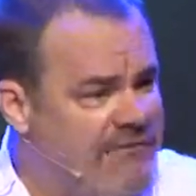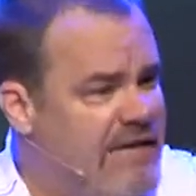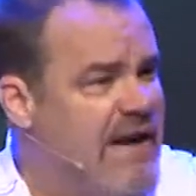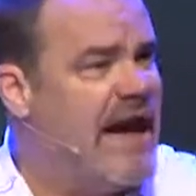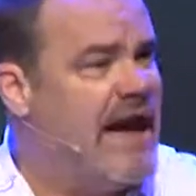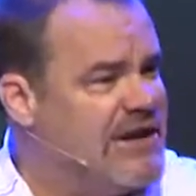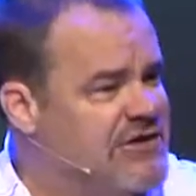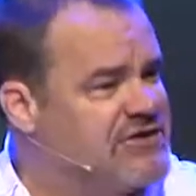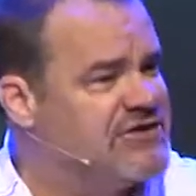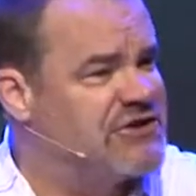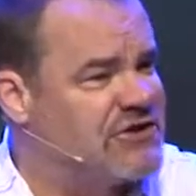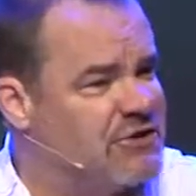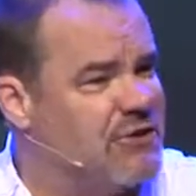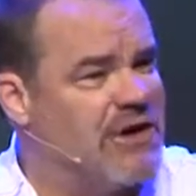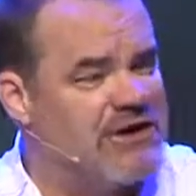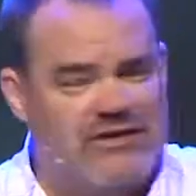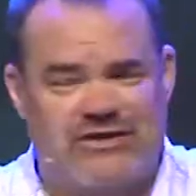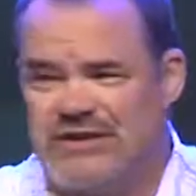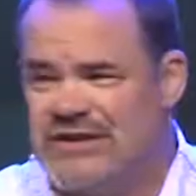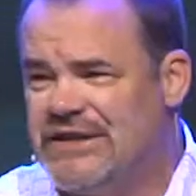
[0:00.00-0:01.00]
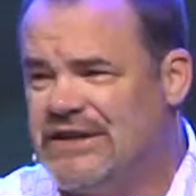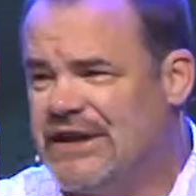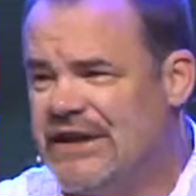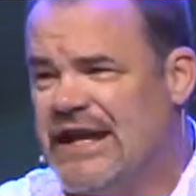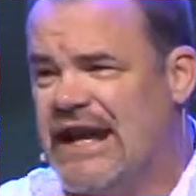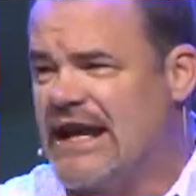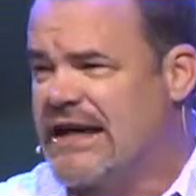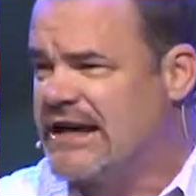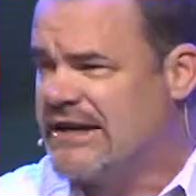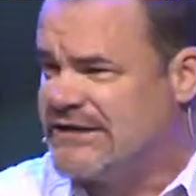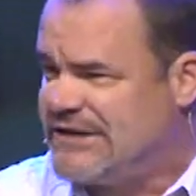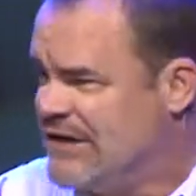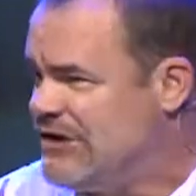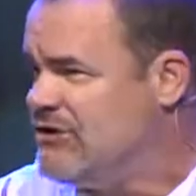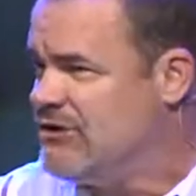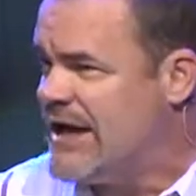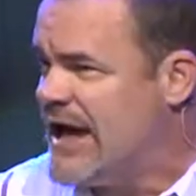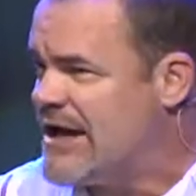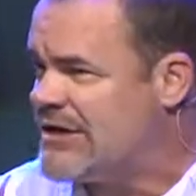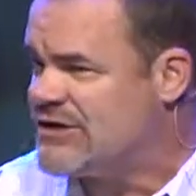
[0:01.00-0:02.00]
I've asked the question and I
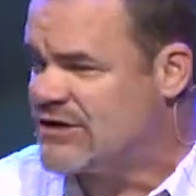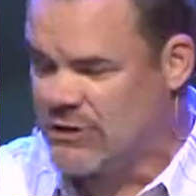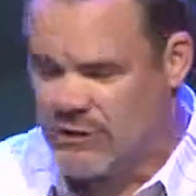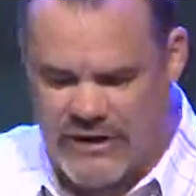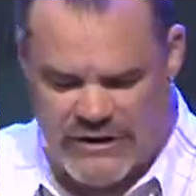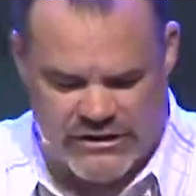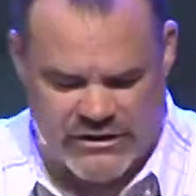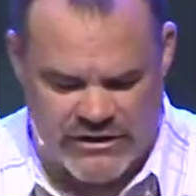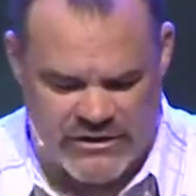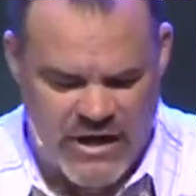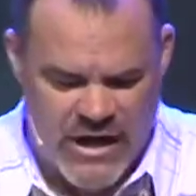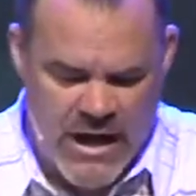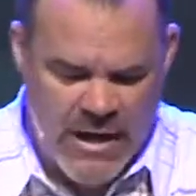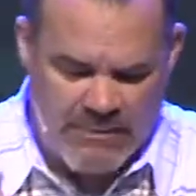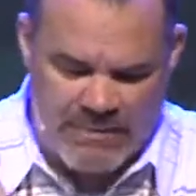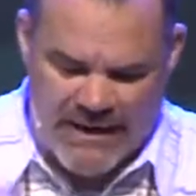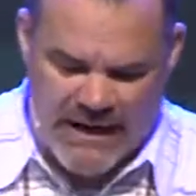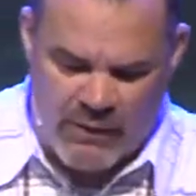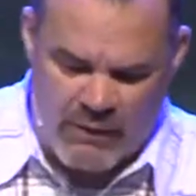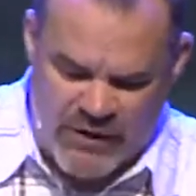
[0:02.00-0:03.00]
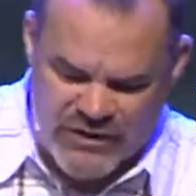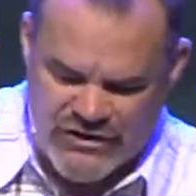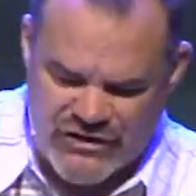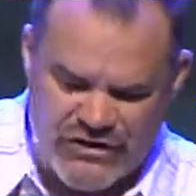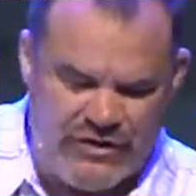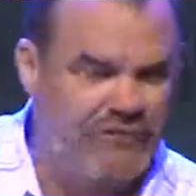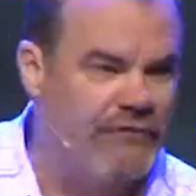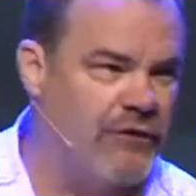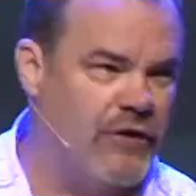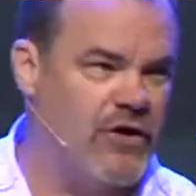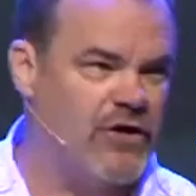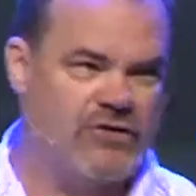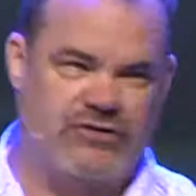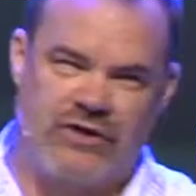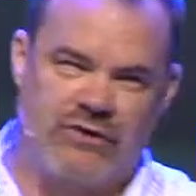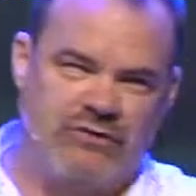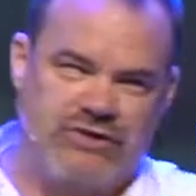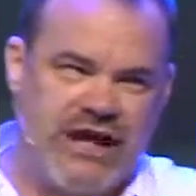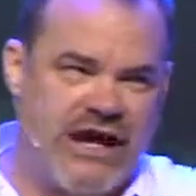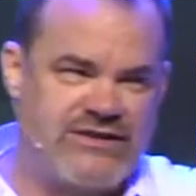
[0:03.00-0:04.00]
continue to ask the question, but I wasn't the
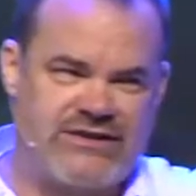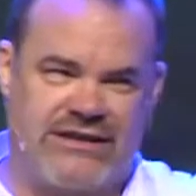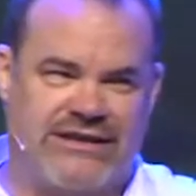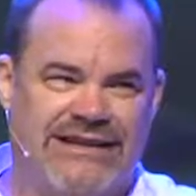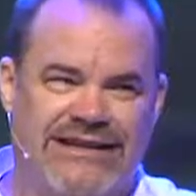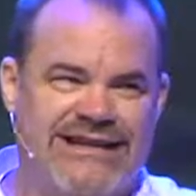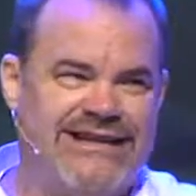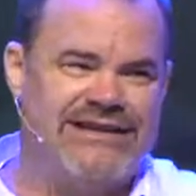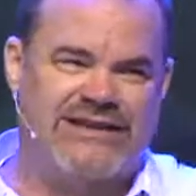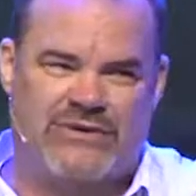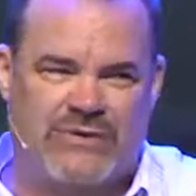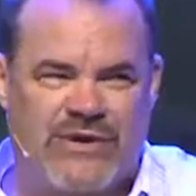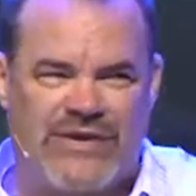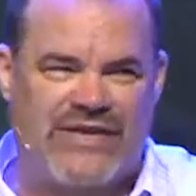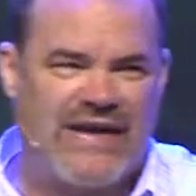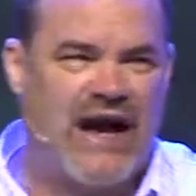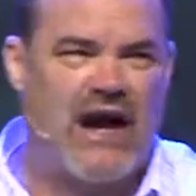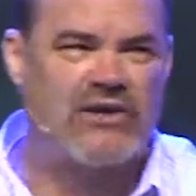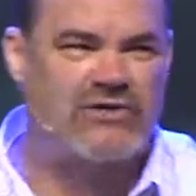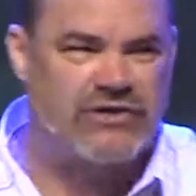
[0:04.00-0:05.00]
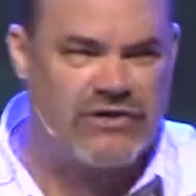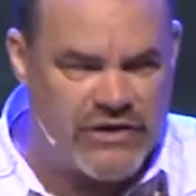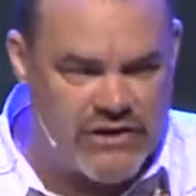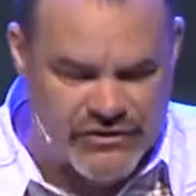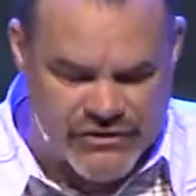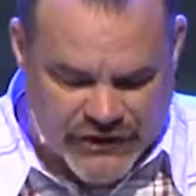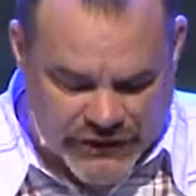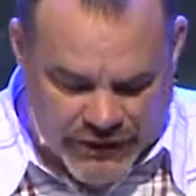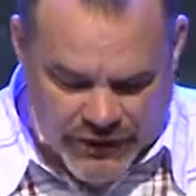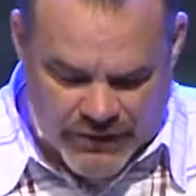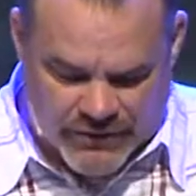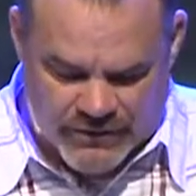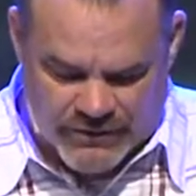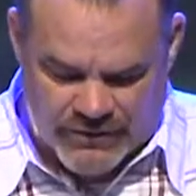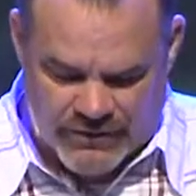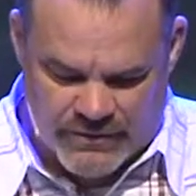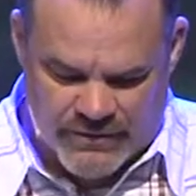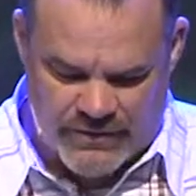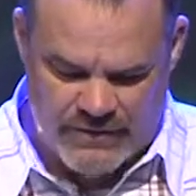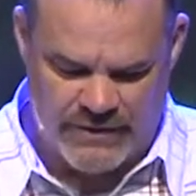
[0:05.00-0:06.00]
first. It was asked at least 3,000 years ago.
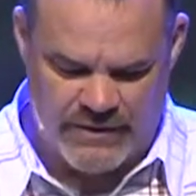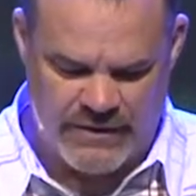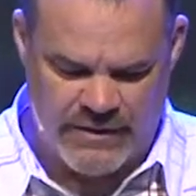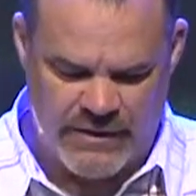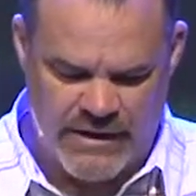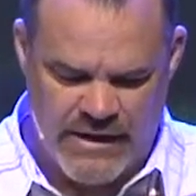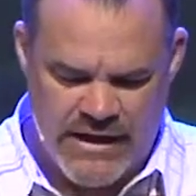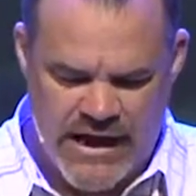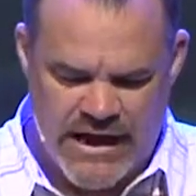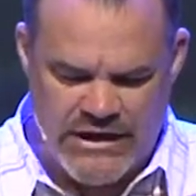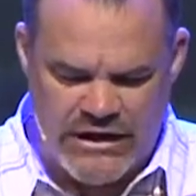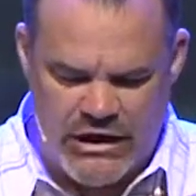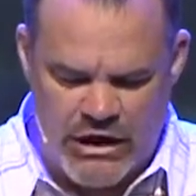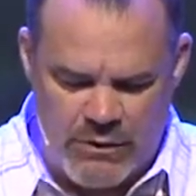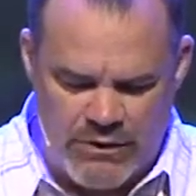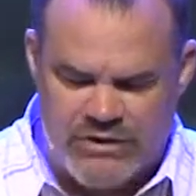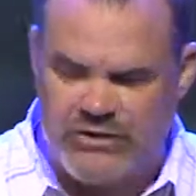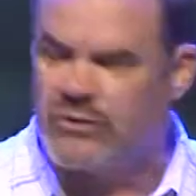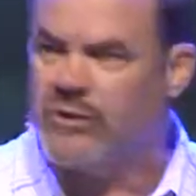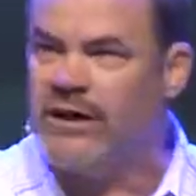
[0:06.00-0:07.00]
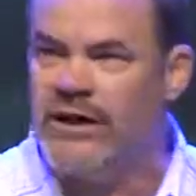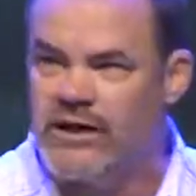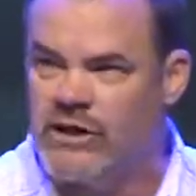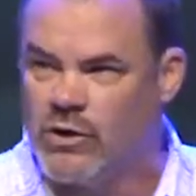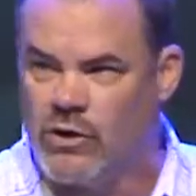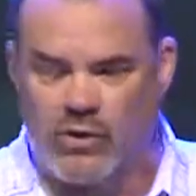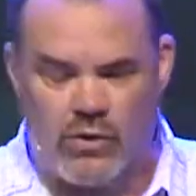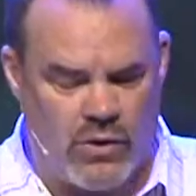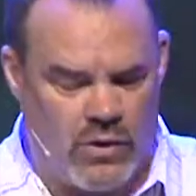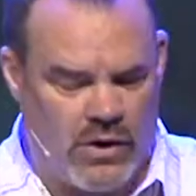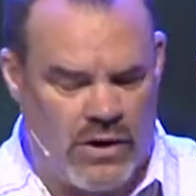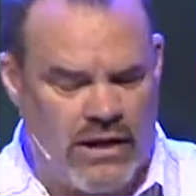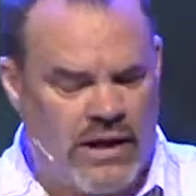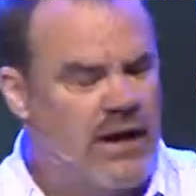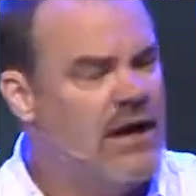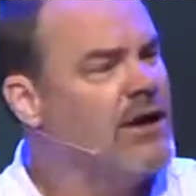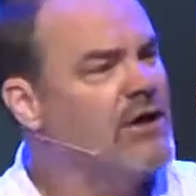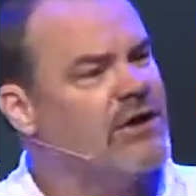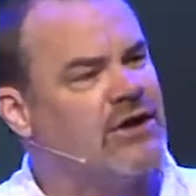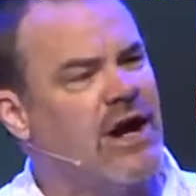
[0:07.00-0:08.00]
And you know what's really cool?
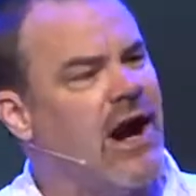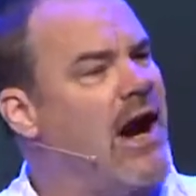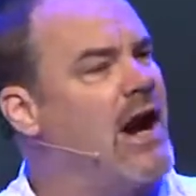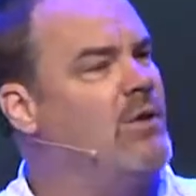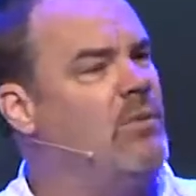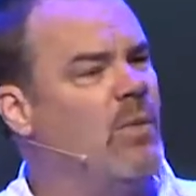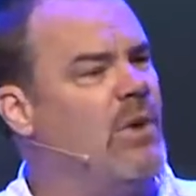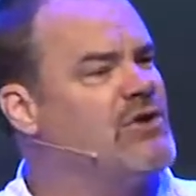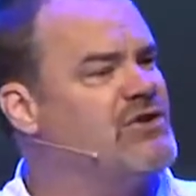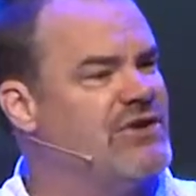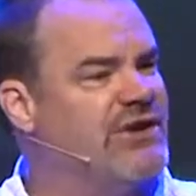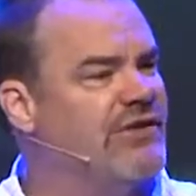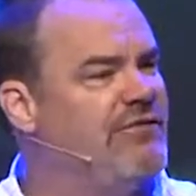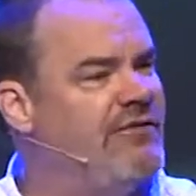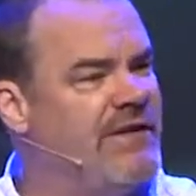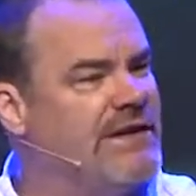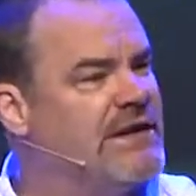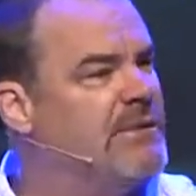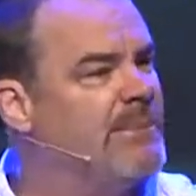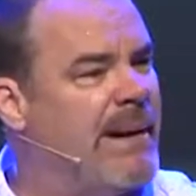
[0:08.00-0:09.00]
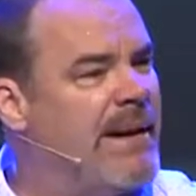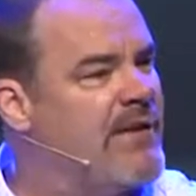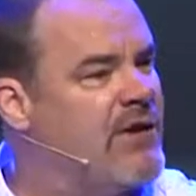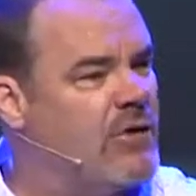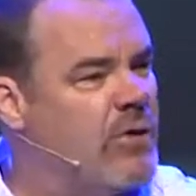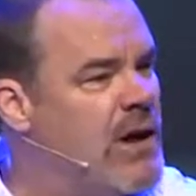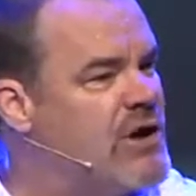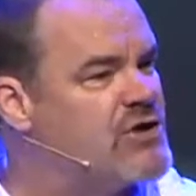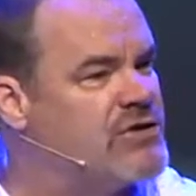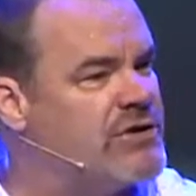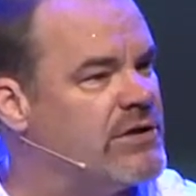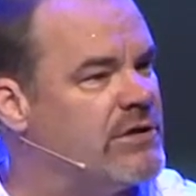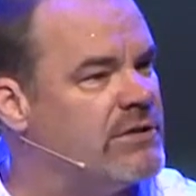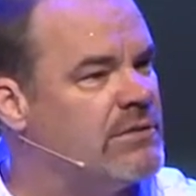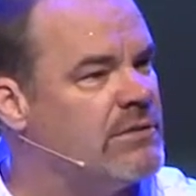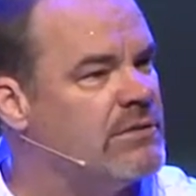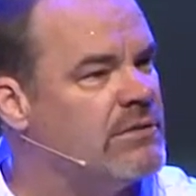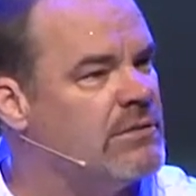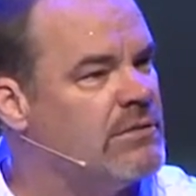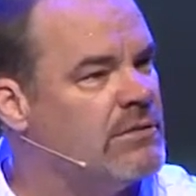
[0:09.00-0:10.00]
God wasn't offended by the
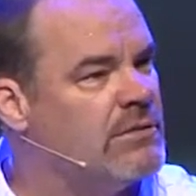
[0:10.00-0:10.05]
question.